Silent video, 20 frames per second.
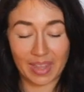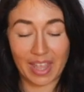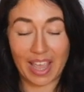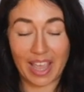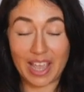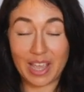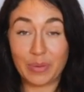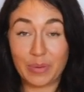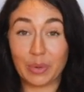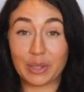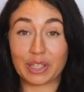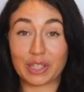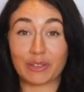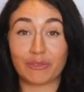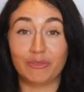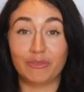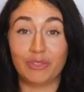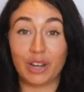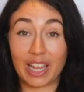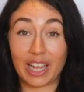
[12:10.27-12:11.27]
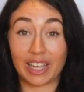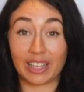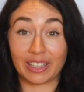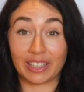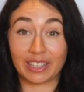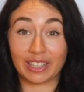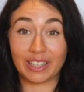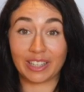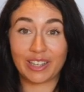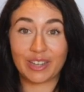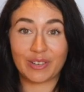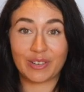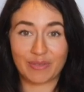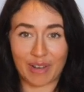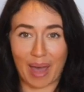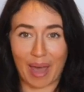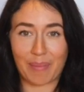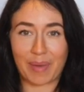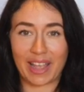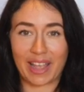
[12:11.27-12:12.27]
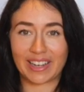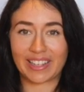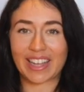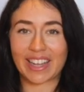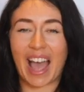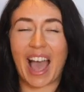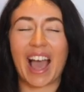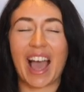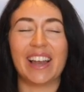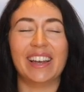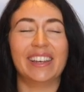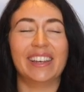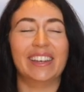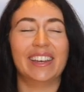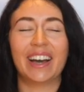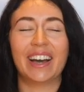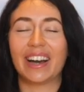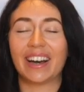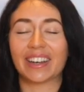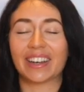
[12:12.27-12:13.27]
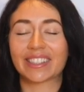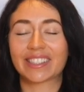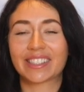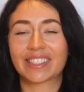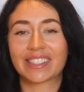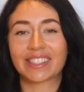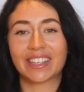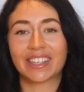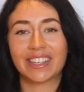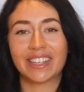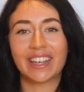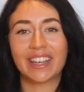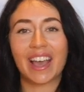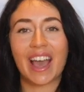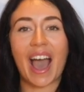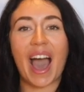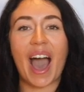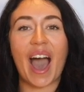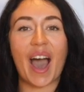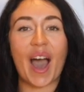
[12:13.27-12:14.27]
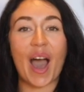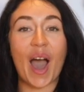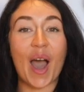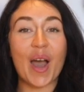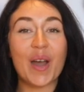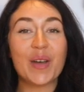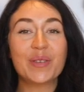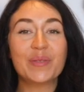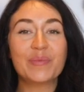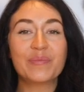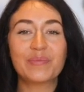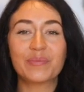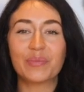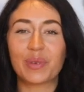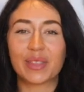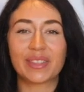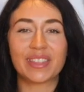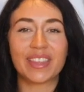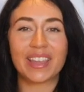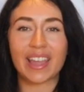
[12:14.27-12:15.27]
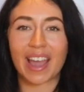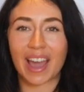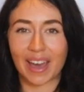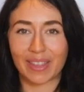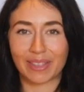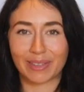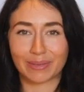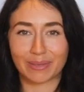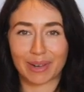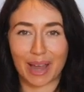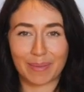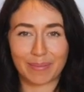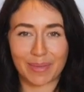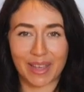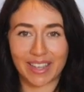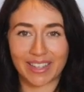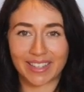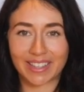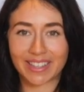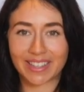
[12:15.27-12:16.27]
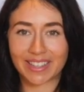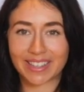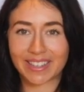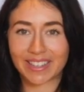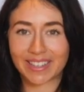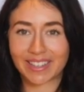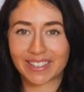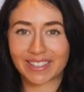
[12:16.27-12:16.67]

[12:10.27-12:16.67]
He was a real rabbit at last, at home with the other rabbits.